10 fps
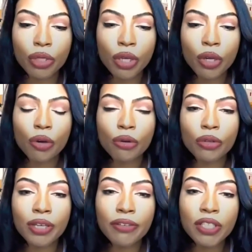if
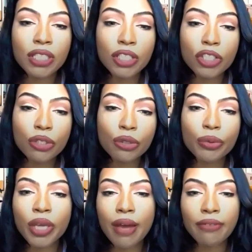it's digital, we
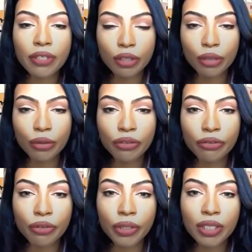have a solution
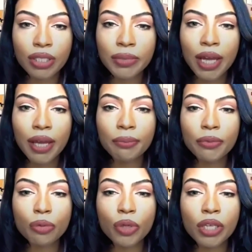for it.
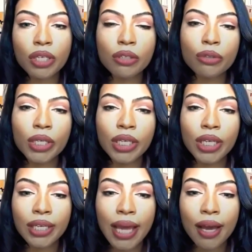Sometimes we can do it
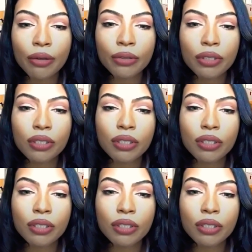in-house.